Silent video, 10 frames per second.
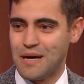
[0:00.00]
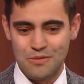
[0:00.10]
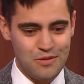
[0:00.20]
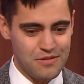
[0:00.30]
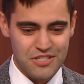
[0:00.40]

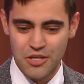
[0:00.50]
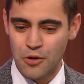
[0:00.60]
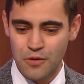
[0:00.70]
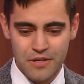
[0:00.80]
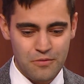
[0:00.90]
Absolutely.
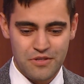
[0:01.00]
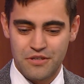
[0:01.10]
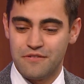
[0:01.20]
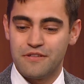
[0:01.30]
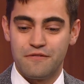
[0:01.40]
So it was
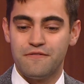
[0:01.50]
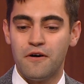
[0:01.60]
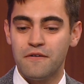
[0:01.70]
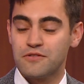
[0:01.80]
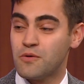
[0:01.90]
the
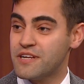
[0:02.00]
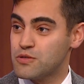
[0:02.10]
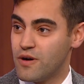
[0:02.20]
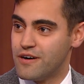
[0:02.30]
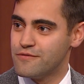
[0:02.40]
fall of
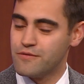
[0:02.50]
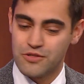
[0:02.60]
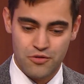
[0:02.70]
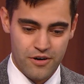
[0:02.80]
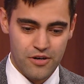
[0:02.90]
2012
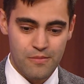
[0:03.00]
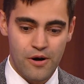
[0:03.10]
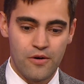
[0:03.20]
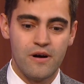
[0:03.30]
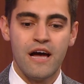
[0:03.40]
when Gerard
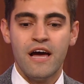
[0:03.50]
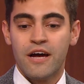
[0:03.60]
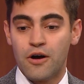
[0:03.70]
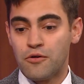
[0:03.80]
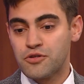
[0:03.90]
Comeau
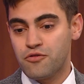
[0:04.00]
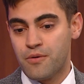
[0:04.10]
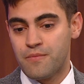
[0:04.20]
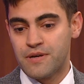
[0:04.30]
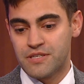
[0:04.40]
goes
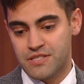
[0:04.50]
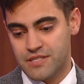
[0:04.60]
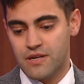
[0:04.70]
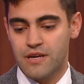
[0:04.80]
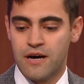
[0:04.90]
from
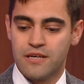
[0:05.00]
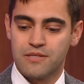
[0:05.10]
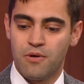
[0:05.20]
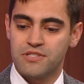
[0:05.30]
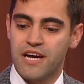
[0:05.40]
his
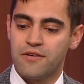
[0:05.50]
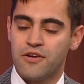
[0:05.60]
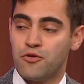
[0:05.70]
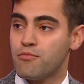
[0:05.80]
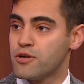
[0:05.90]
small town
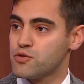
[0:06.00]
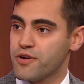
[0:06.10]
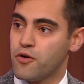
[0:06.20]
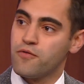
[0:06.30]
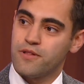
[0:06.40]
in New
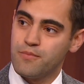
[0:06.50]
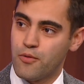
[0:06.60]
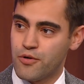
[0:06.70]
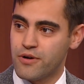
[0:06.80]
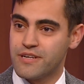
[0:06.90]
Brunswick over the
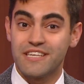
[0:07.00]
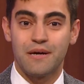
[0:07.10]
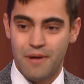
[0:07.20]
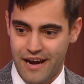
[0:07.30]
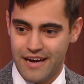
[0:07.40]
border into
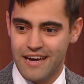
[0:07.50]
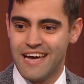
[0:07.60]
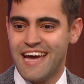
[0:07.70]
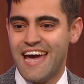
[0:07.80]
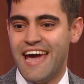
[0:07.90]
Quebec.
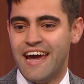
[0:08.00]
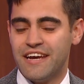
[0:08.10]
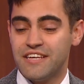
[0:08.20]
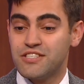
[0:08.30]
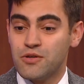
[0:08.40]

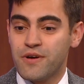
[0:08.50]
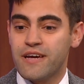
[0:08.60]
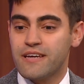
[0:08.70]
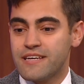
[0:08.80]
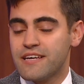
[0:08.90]
And he's doing
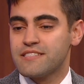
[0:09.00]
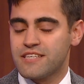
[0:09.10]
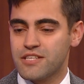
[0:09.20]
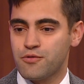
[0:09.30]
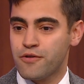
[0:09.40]
it. He does
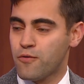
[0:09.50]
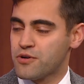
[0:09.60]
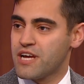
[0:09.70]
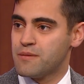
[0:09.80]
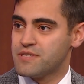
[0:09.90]
this 3 or
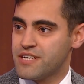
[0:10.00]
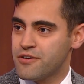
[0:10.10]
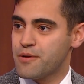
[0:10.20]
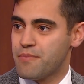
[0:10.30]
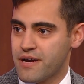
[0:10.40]
4 times a
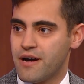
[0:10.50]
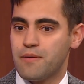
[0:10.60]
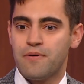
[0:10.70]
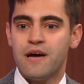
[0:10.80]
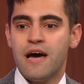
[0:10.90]
year to pick
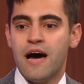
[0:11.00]
up